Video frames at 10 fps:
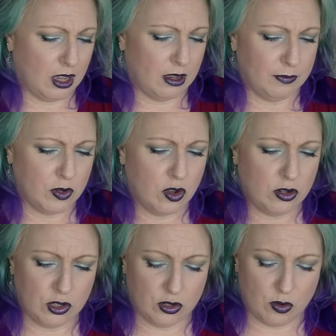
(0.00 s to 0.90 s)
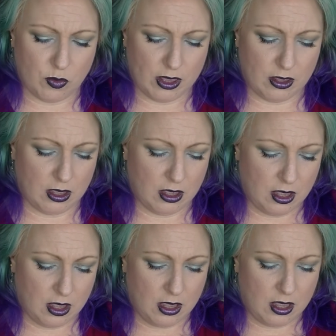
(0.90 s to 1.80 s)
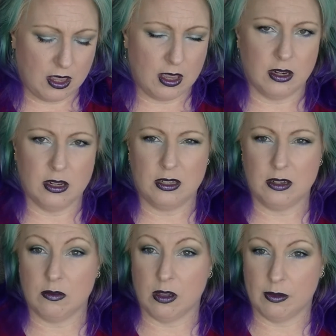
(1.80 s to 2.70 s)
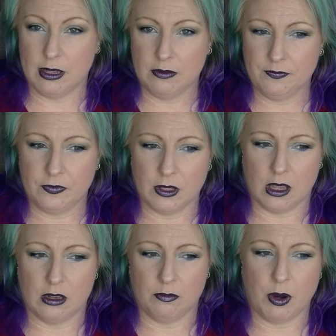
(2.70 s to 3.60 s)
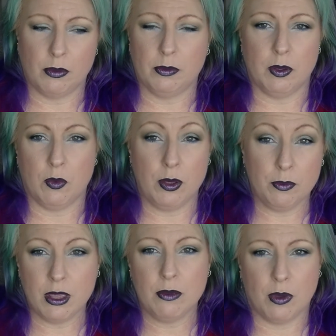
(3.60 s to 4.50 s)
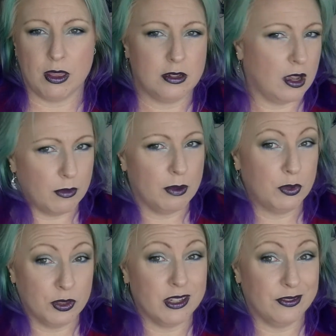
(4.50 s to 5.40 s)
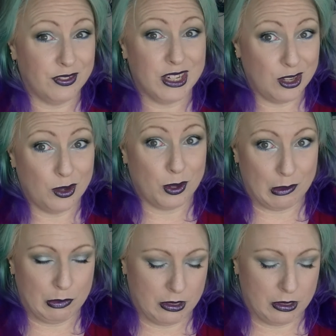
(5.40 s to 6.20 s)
I'm not sure whether it is still going and probably won't be by the time I put this video up.